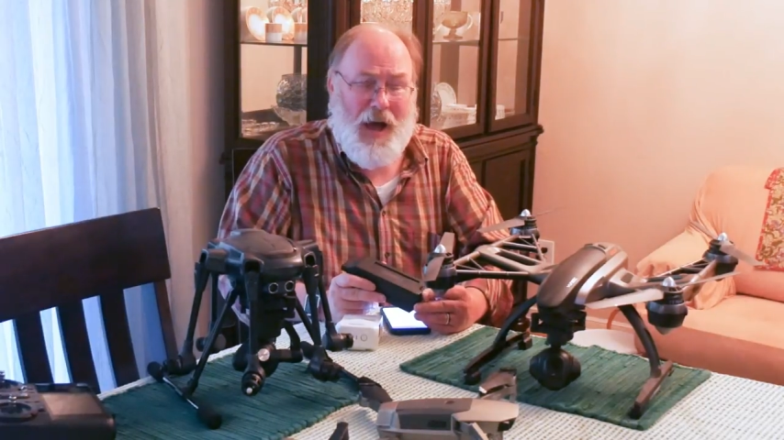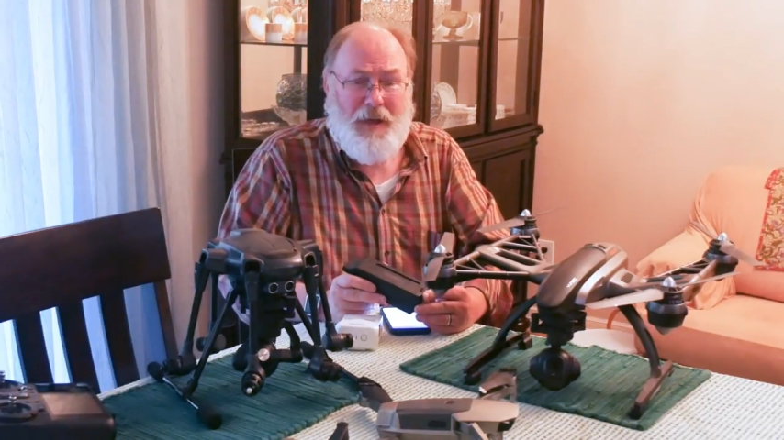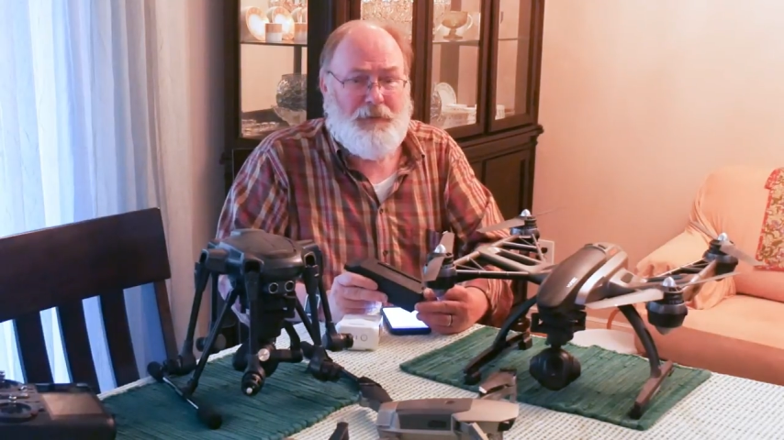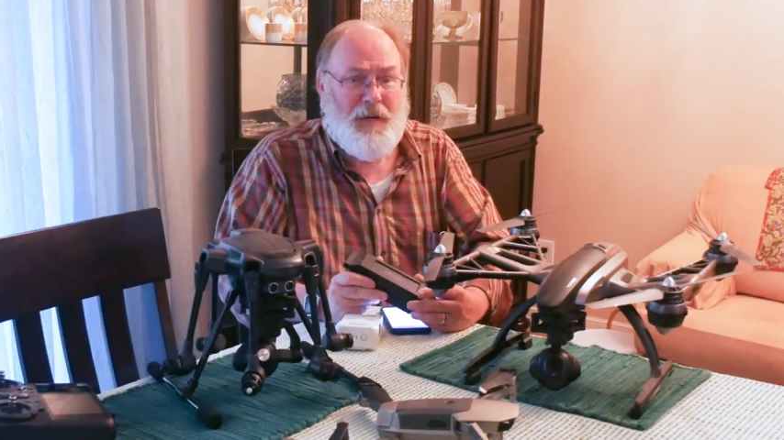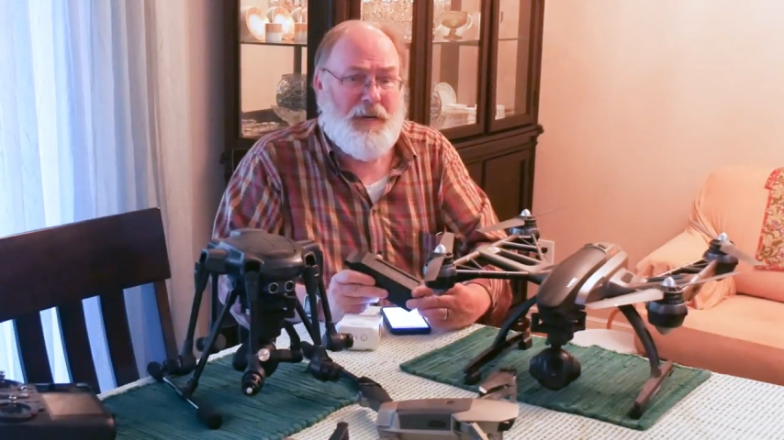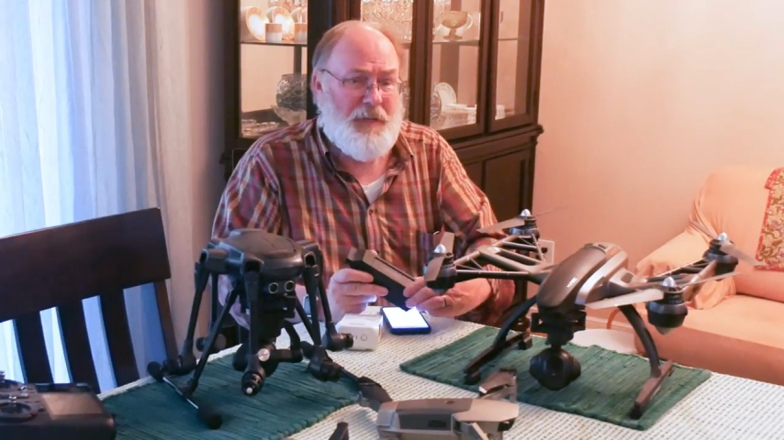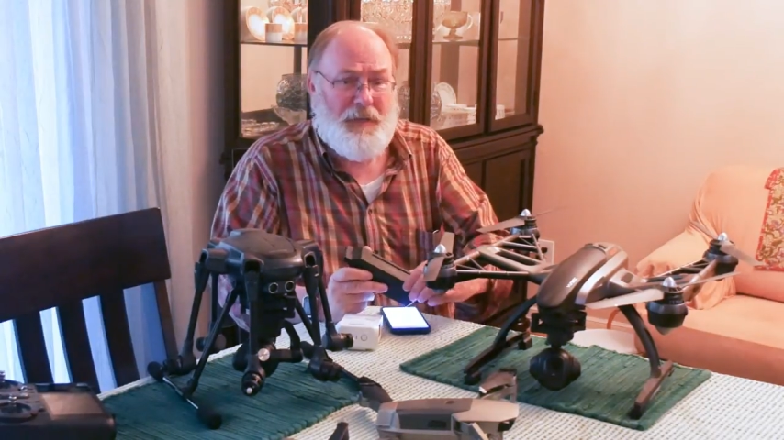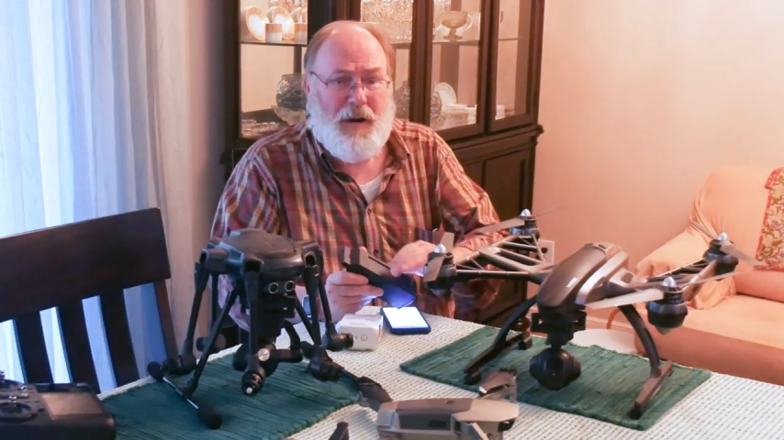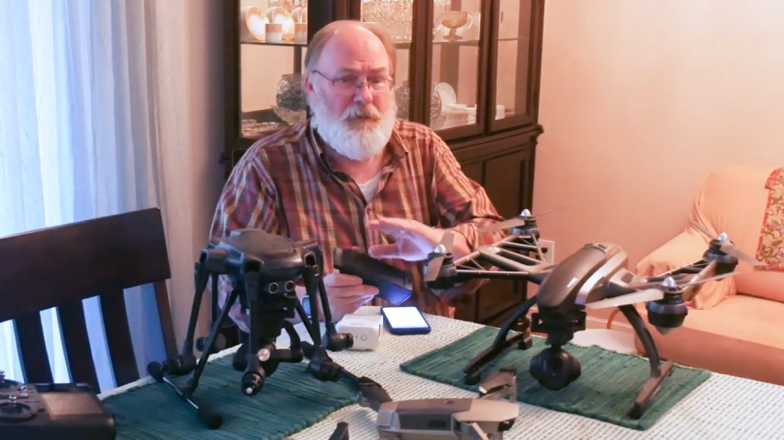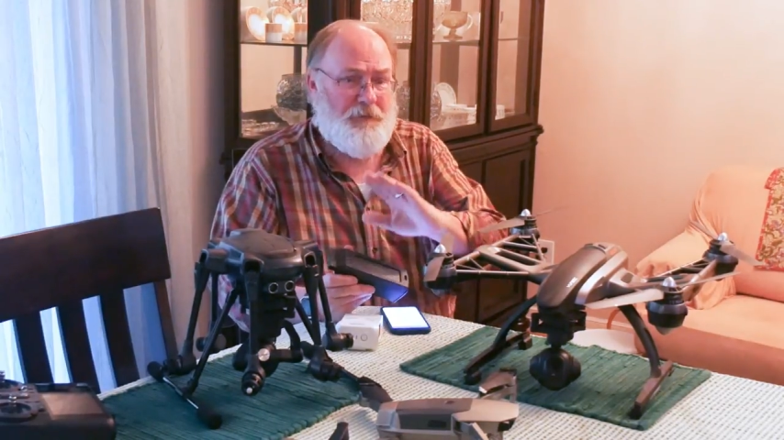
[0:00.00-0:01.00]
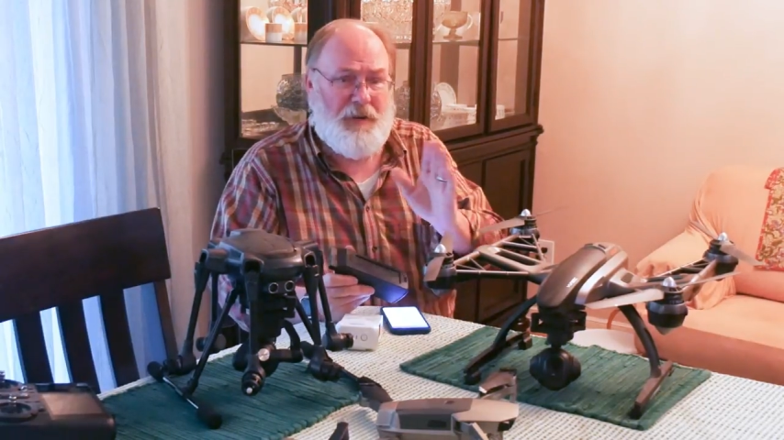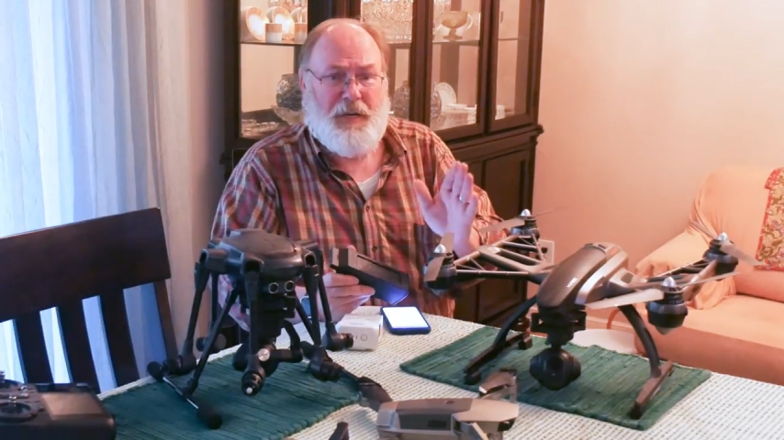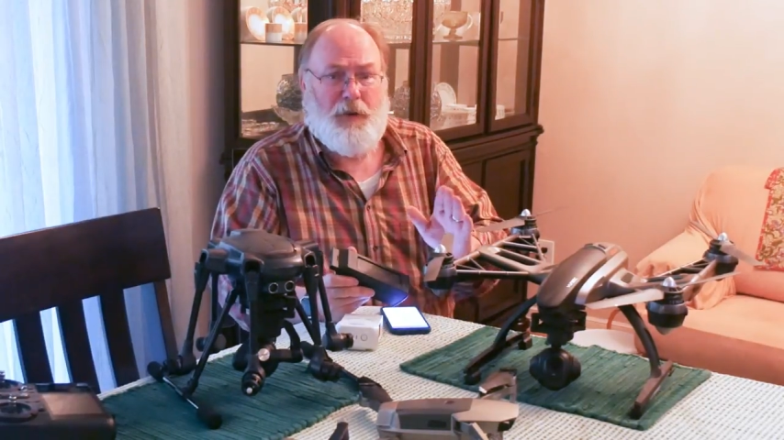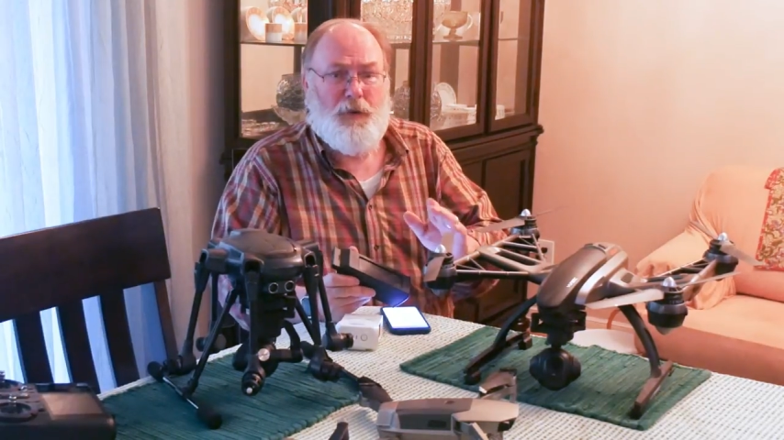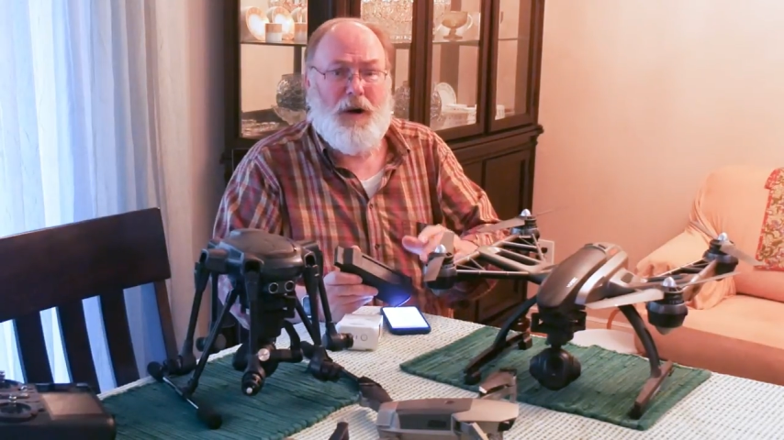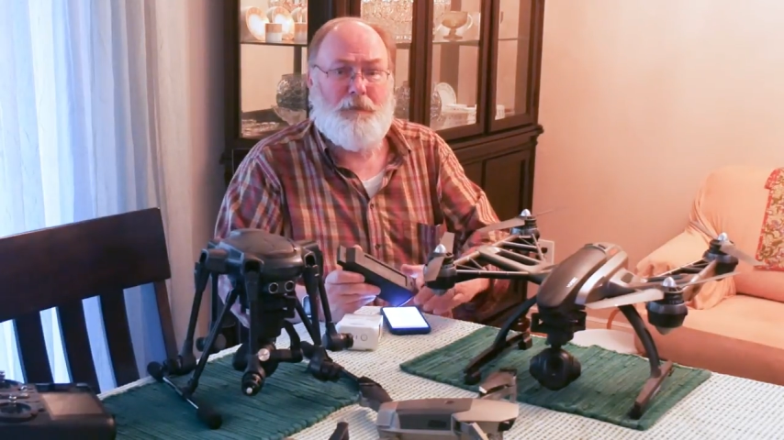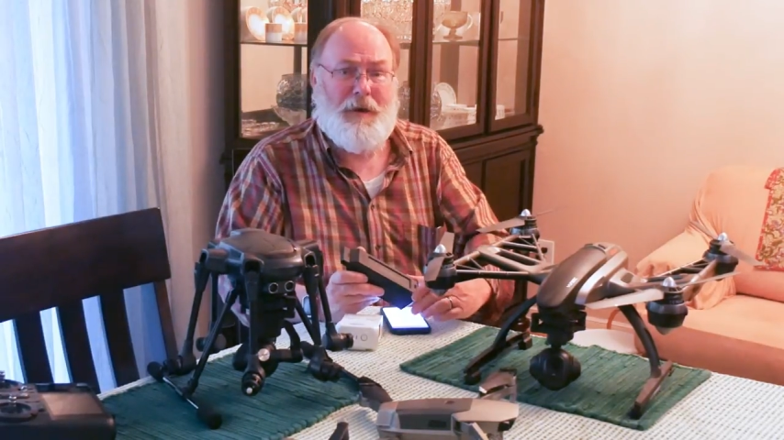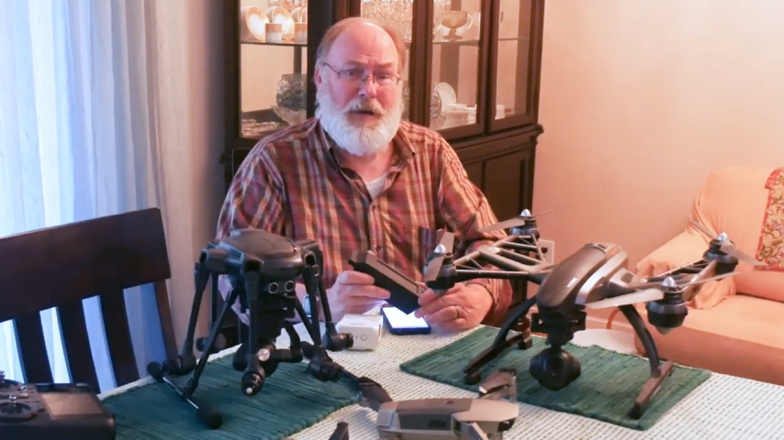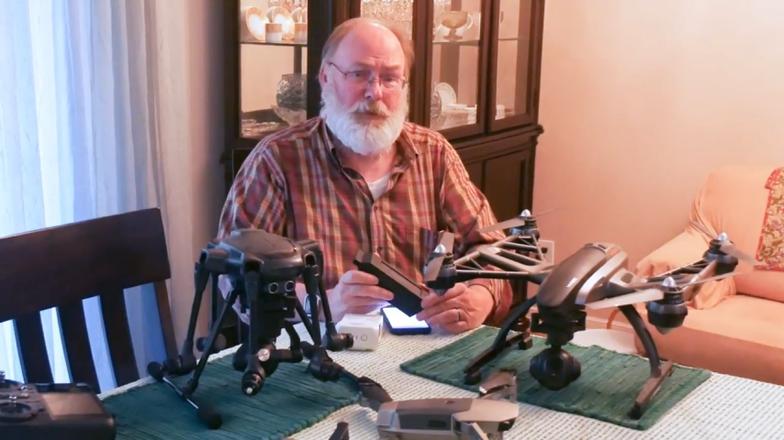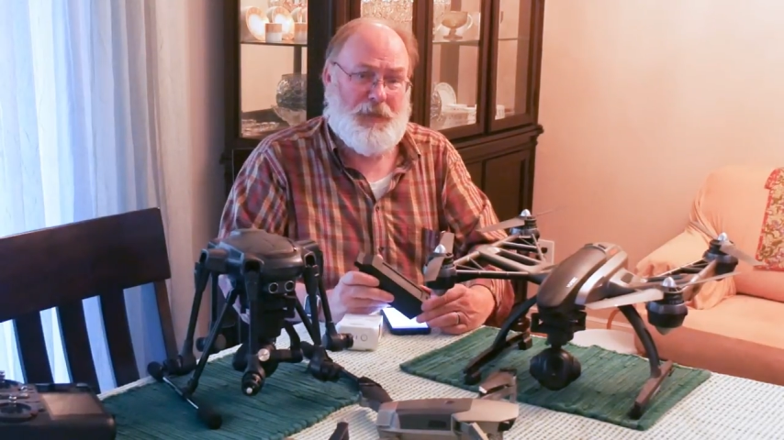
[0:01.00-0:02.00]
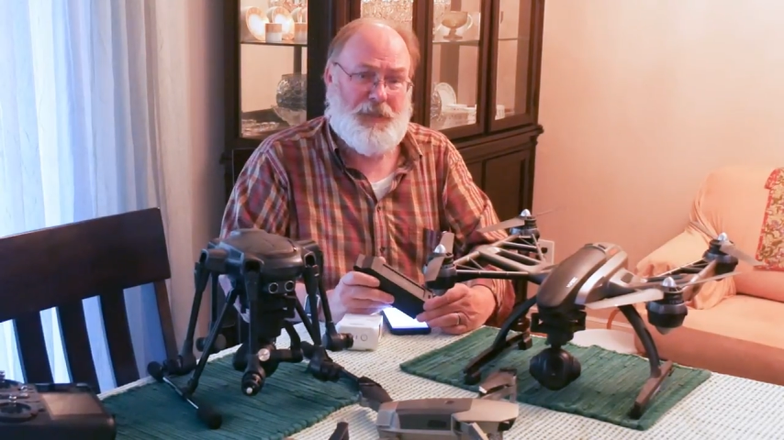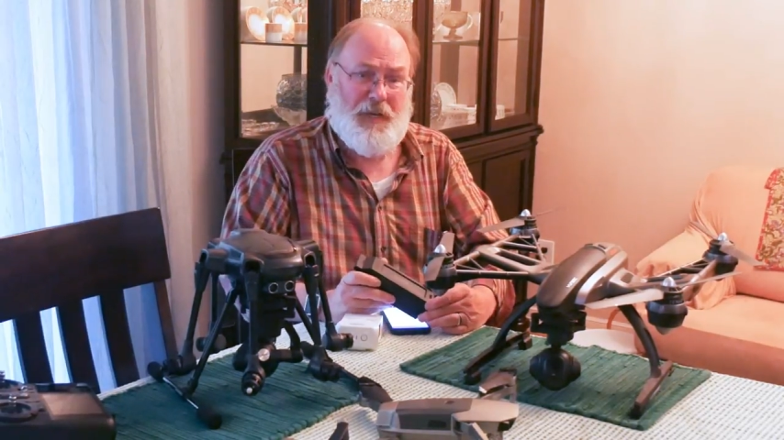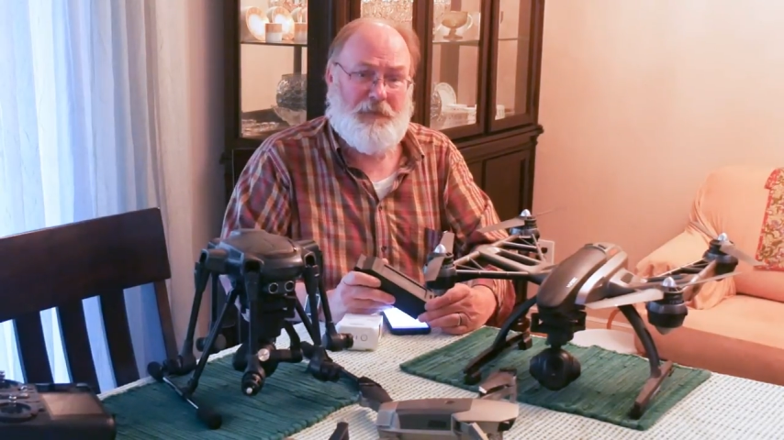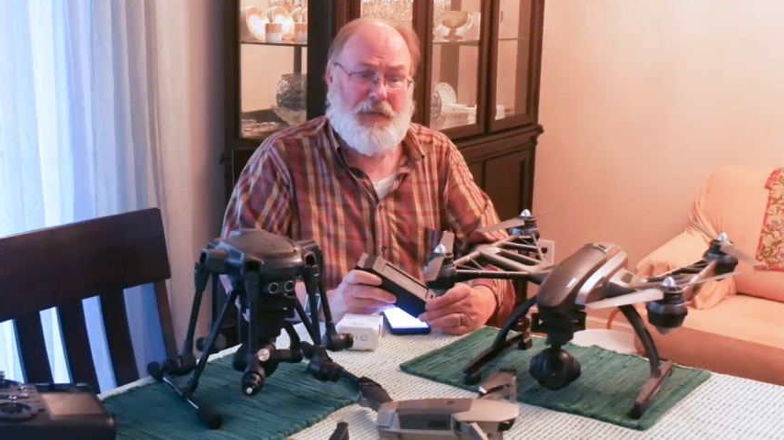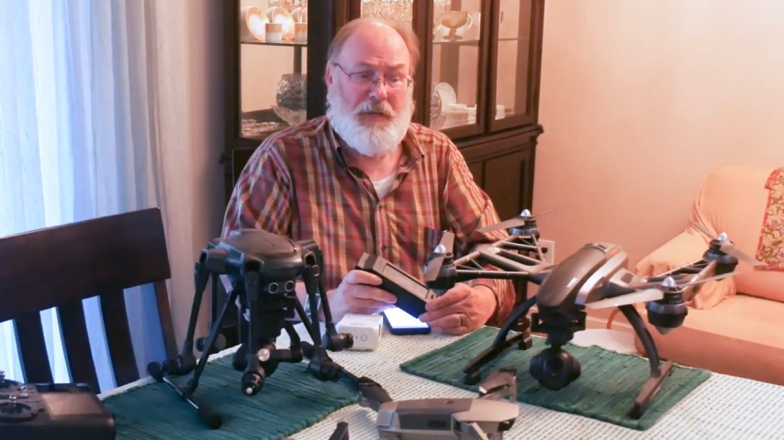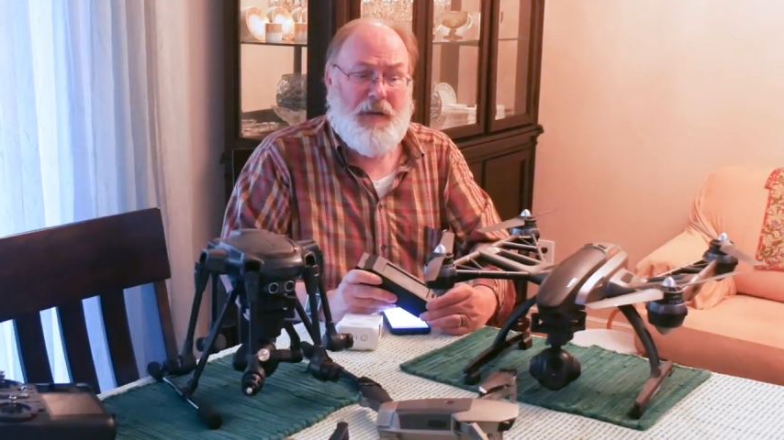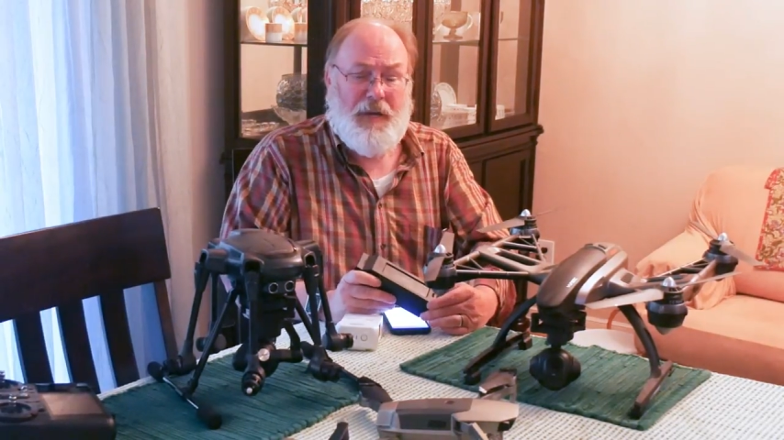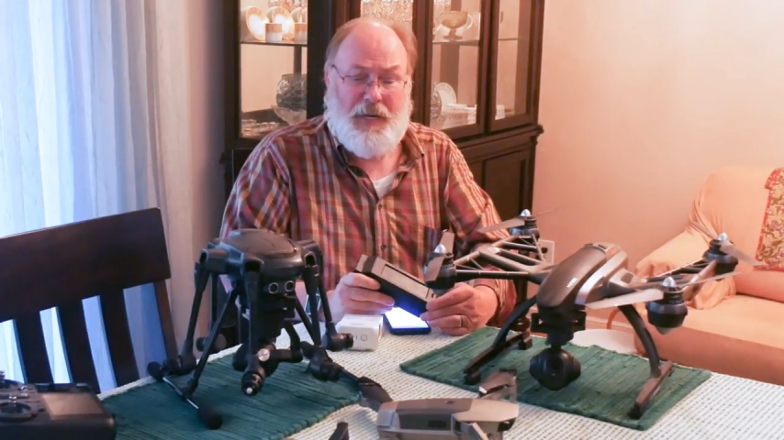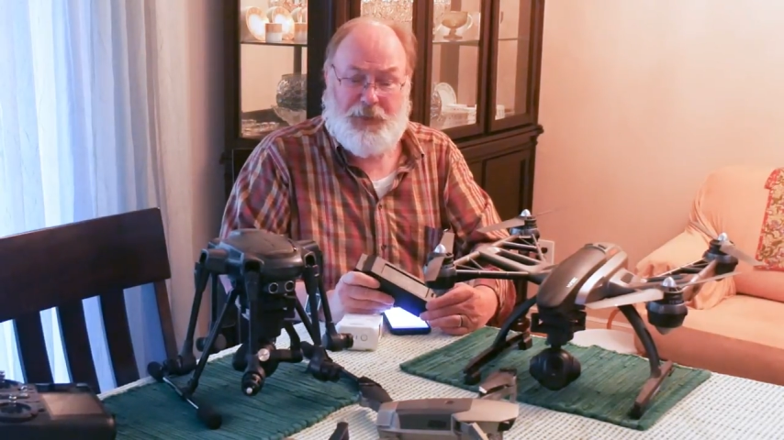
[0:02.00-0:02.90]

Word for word: I have done an entire video on battery safety.